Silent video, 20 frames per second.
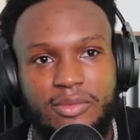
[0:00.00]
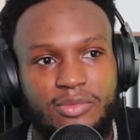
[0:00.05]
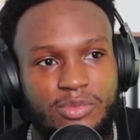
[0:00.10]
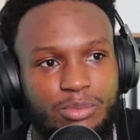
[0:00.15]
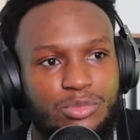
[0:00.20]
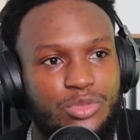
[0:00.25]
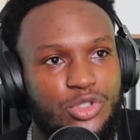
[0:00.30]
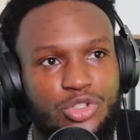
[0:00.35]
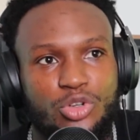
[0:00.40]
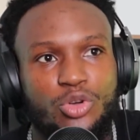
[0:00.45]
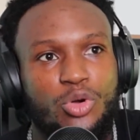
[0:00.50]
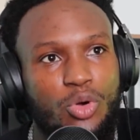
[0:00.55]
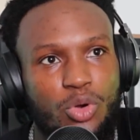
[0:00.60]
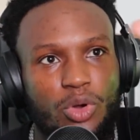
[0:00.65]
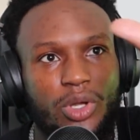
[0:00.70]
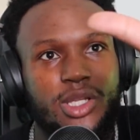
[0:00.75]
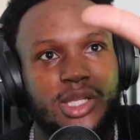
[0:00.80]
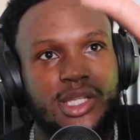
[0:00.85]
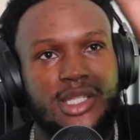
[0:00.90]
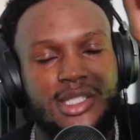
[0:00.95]
I'm
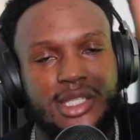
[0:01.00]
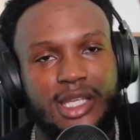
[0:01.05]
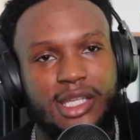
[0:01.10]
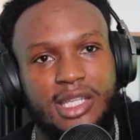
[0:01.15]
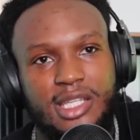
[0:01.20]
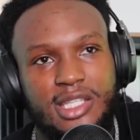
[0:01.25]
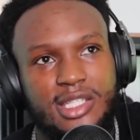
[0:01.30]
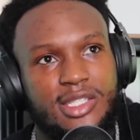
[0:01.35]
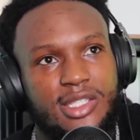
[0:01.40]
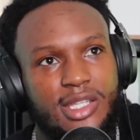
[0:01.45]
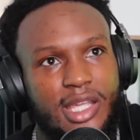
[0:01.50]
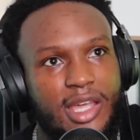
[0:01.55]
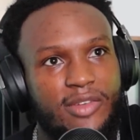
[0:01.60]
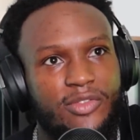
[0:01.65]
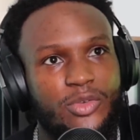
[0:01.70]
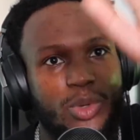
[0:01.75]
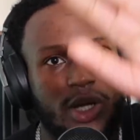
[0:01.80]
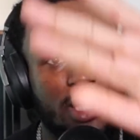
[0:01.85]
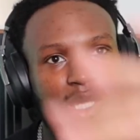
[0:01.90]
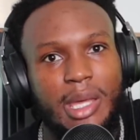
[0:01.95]
sure in his in his
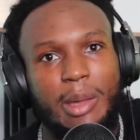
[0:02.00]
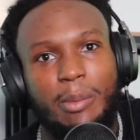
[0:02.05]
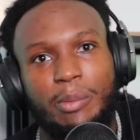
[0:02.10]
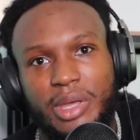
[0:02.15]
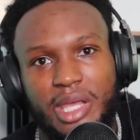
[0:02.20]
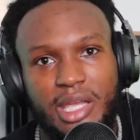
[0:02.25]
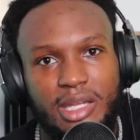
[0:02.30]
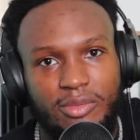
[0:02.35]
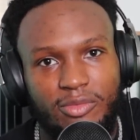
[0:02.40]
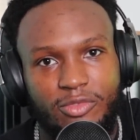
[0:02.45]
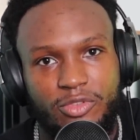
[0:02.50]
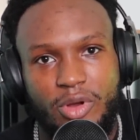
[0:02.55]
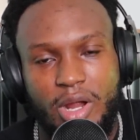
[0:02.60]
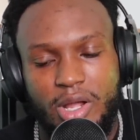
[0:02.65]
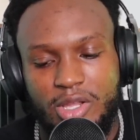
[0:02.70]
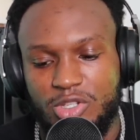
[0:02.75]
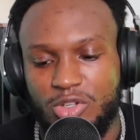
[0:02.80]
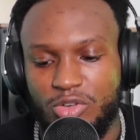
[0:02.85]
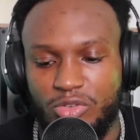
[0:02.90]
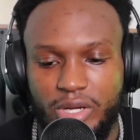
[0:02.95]
heavyweight campaign and
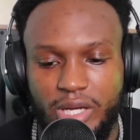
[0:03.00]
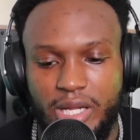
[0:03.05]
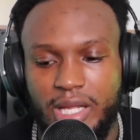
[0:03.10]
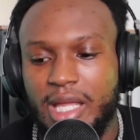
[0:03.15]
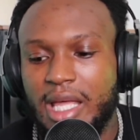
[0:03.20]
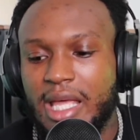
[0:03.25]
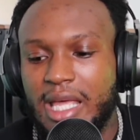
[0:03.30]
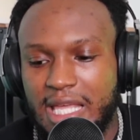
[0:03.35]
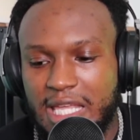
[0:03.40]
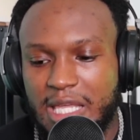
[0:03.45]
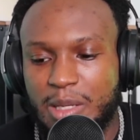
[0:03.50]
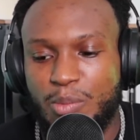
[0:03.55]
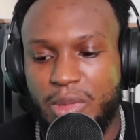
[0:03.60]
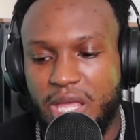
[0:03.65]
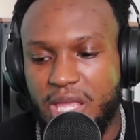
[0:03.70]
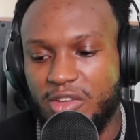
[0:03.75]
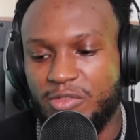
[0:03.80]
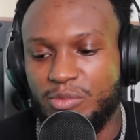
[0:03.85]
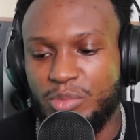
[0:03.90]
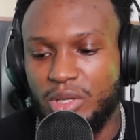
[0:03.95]
throughout his career, he
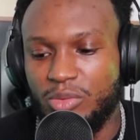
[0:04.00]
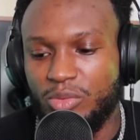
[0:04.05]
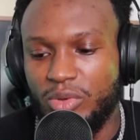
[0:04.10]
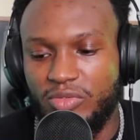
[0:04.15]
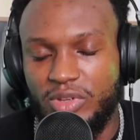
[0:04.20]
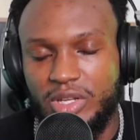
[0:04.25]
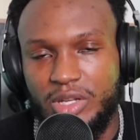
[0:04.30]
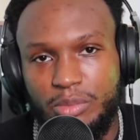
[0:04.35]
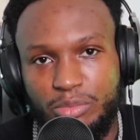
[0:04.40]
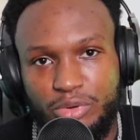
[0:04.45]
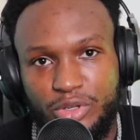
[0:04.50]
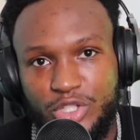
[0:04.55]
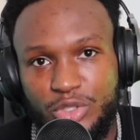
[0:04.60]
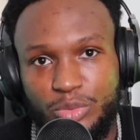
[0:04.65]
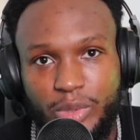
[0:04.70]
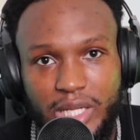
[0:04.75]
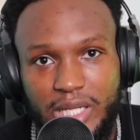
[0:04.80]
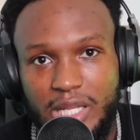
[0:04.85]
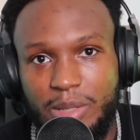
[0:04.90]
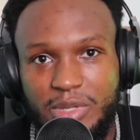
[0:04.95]
may have been within the
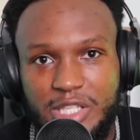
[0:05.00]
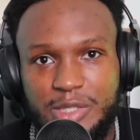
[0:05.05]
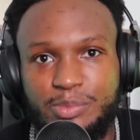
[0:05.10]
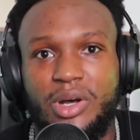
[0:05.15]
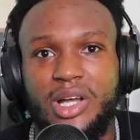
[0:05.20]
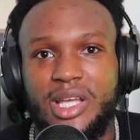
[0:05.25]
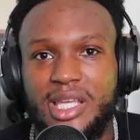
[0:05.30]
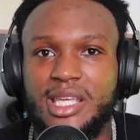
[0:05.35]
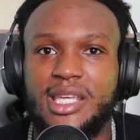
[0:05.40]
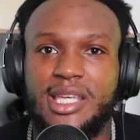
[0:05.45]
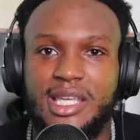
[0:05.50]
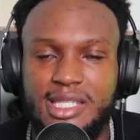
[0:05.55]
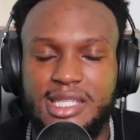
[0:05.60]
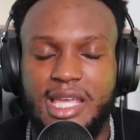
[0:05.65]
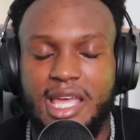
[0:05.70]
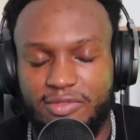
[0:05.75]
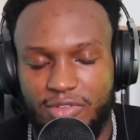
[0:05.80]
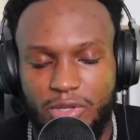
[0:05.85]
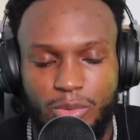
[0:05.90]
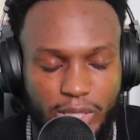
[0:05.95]
Bridgerweight limits, but he is
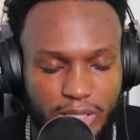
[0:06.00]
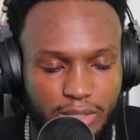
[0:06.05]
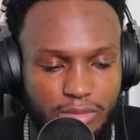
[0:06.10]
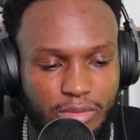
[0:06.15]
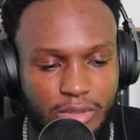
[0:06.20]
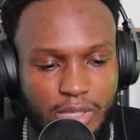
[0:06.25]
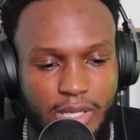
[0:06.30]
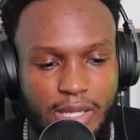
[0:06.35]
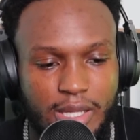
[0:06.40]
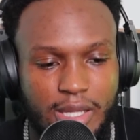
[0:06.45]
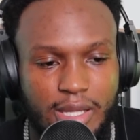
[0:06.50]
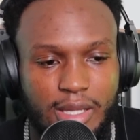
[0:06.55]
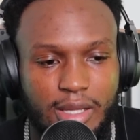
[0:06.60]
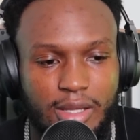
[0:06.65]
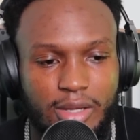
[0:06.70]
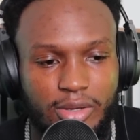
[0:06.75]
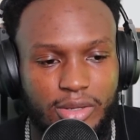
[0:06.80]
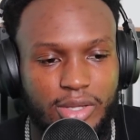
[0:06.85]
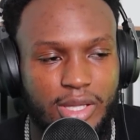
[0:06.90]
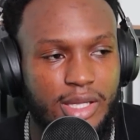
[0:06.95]
heavyweight.
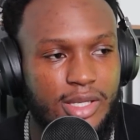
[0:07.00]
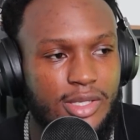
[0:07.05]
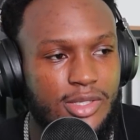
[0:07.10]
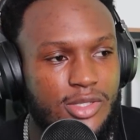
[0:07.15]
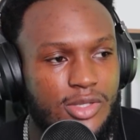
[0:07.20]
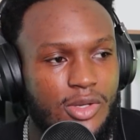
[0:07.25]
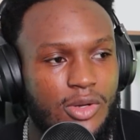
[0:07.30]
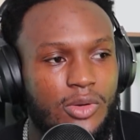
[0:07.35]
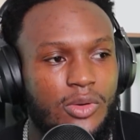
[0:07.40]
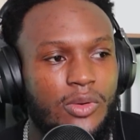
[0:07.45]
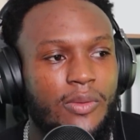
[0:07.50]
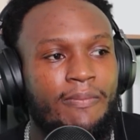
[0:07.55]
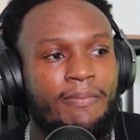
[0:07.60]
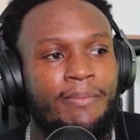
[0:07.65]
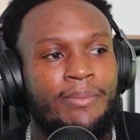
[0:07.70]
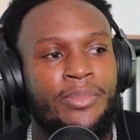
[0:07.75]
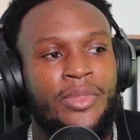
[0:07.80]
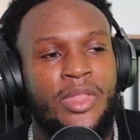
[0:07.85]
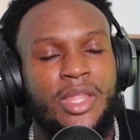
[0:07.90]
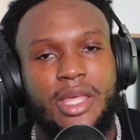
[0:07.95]
Okay, so
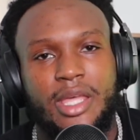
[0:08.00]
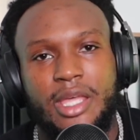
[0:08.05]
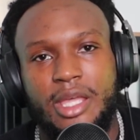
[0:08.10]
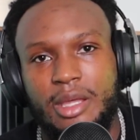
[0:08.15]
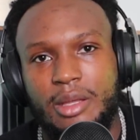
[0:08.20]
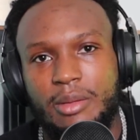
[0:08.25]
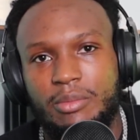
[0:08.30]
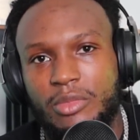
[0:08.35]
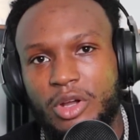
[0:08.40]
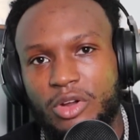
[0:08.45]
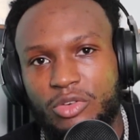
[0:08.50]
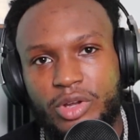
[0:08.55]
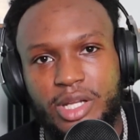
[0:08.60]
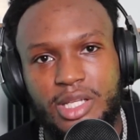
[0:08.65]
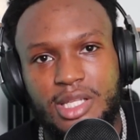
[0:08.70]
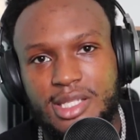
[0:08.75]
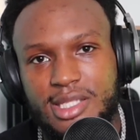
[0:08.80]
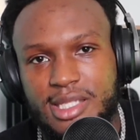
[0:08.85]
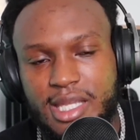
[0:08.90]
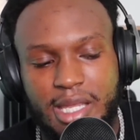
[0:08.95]
him
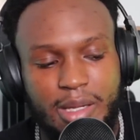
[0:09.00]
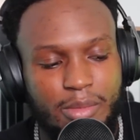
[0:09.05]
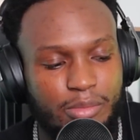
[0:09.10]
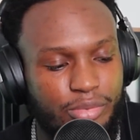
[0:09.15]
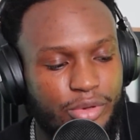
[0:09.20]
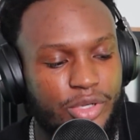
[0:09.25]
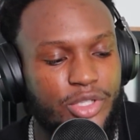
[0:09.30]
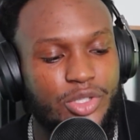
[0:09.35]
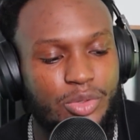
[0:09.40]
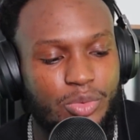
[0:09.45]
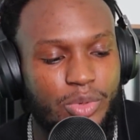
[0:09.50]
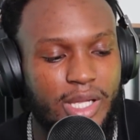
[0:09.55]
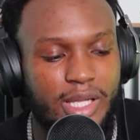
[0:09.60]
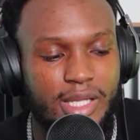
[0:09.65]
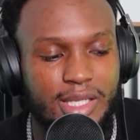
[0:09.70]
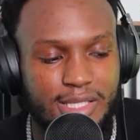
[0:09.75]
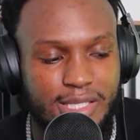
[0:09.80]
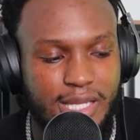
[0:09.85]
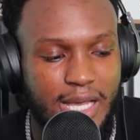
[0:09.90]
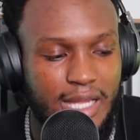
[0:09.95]
already saying
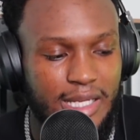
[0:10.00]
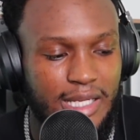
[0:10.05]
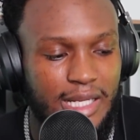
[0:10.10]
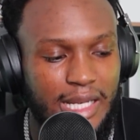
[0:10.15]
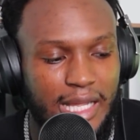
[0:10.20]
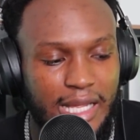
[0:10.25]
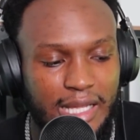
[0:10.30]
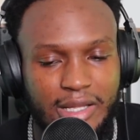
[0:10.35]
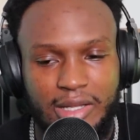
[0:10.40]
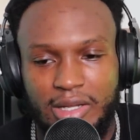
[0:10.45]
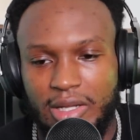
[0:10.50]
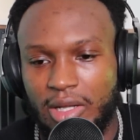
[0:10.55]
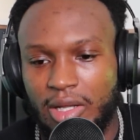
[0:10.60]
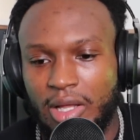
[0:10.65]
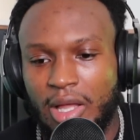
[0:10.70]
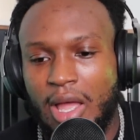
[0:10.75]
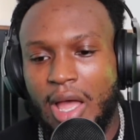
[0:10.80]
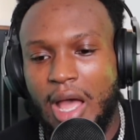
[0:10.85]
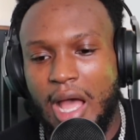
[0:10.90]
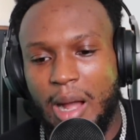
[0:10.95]
Bridgerweight is kind of like
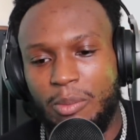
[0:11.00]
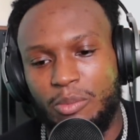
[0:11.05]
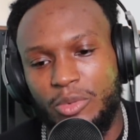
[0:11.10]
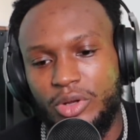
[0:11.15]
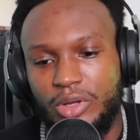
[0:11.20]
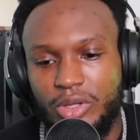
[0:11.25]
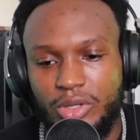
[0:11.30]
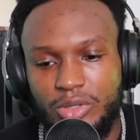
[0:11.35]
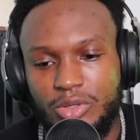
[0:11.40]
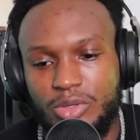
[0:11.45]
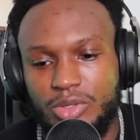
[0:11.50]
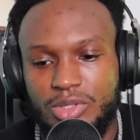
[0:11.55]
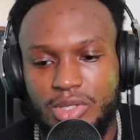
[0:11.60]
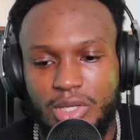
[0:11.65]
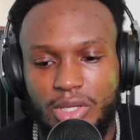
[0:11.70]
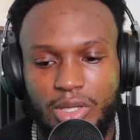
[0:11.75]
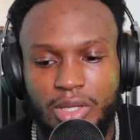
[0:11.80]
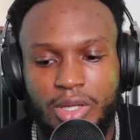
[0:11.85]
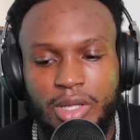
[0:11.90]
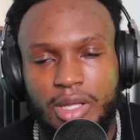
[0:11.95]
a I'm gonna use
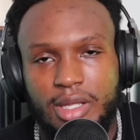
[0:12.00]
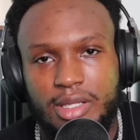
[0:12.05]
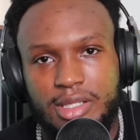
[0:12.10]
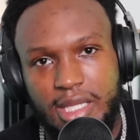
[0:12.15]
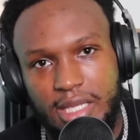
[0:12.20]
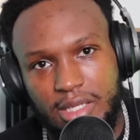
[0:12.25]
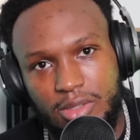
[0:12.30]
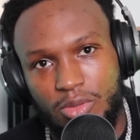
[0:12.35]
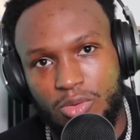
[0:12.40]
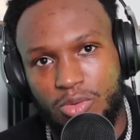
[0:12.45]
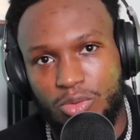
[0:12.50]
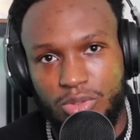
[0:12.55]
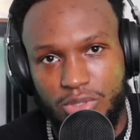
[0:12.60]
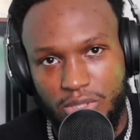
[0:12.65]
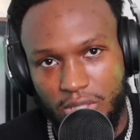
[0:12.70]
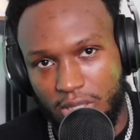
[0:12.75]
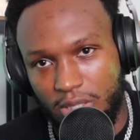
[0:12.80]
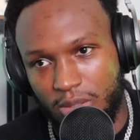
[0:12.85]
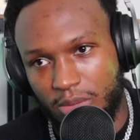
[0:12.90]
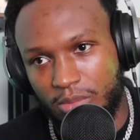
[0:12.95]
a technical
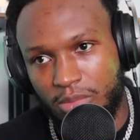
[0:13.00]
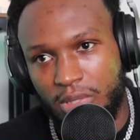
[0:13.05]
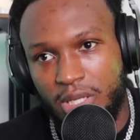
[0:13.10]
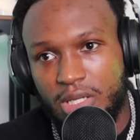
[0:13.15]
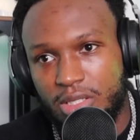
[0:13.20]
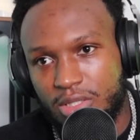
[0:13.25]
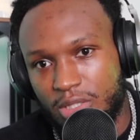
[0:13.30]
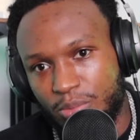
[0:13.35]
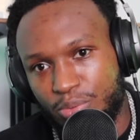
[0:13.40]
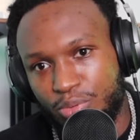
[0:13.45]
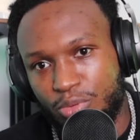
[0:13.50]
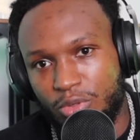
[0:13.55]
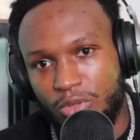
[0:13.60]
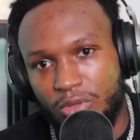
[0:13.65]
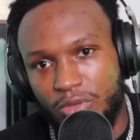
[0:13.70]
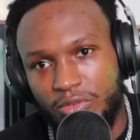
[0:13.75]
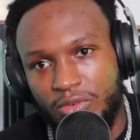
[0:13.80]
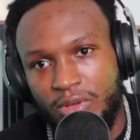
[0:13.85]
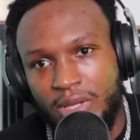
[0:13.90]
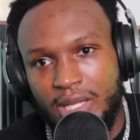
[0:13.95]
term to
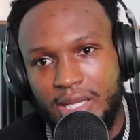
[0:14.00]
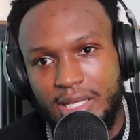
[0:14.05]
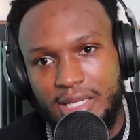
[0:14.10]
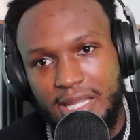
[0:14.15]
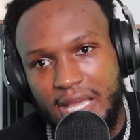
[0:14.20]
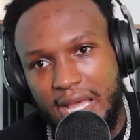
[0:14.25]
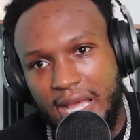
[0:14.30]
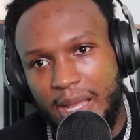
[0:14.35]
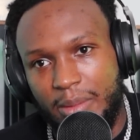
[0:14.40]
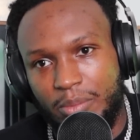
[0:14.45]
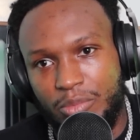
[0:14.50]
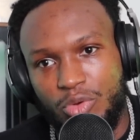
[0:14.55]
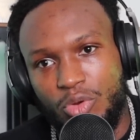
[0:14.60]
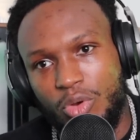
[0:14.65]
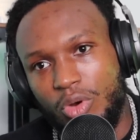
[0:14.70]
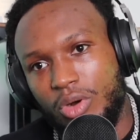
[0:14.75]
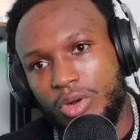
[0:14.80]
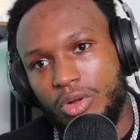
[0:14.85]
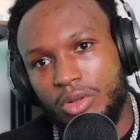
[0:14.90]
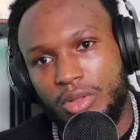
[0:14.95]
prove that I'm
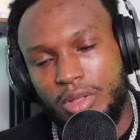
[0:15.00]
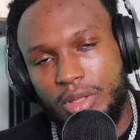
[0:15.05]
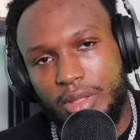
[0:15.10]
not